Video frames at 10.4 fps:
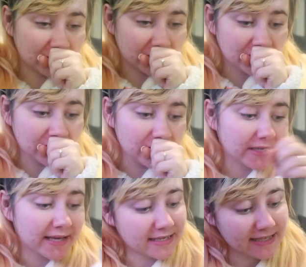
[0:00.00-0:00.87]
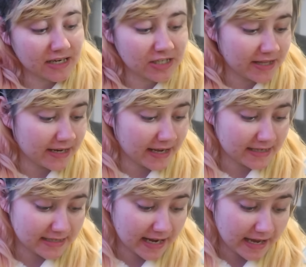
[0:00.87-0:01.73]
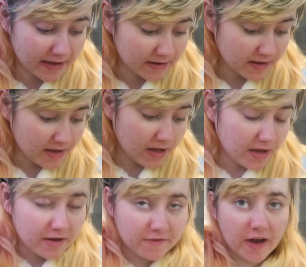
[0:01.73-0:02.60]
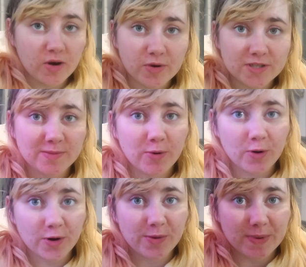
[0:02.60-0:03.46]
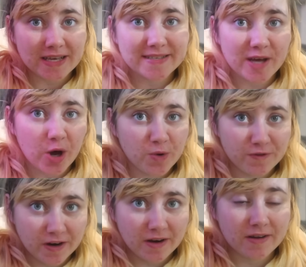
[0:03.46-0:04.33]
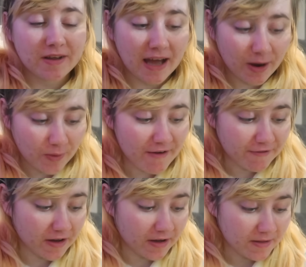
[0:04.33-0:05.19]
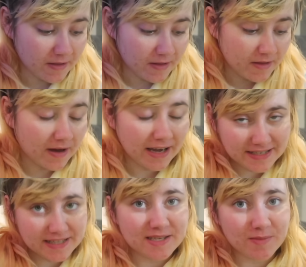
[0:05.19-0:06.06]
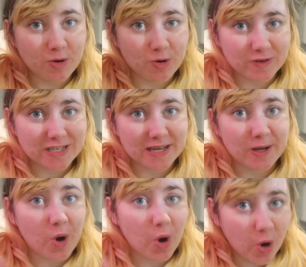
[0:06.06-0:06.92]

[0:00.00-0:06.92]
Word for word: it is actually the next day. Final book support group is over. However, I did some more reading